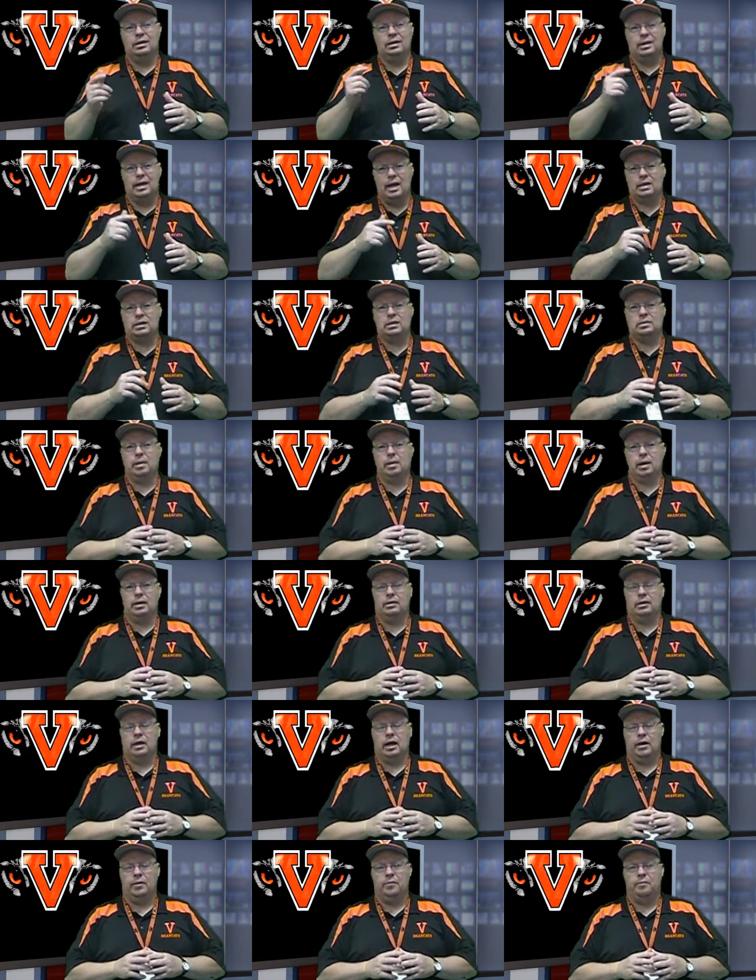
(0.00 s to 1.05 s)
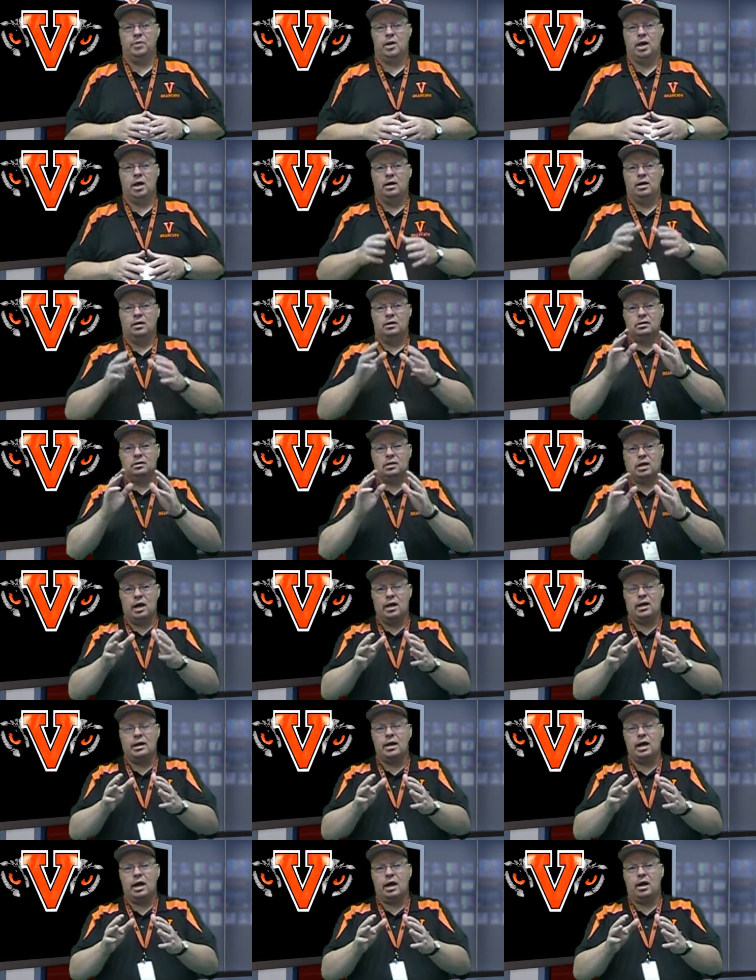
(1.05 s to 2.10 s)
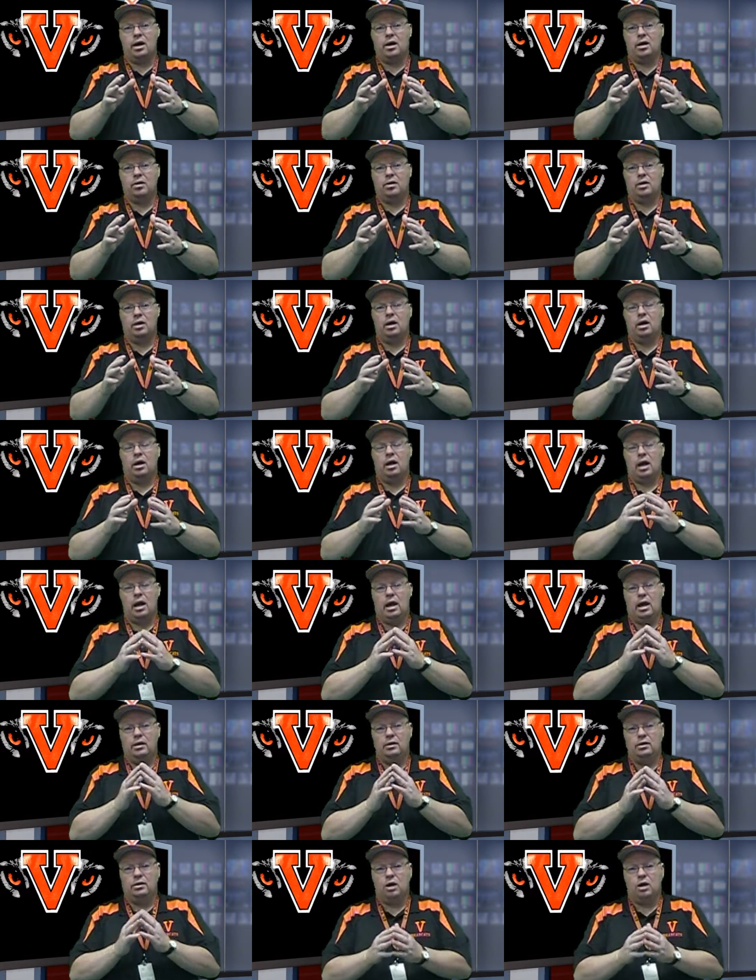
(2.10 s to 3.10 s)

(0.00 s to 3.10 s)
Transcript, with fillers: next Monday. Take care and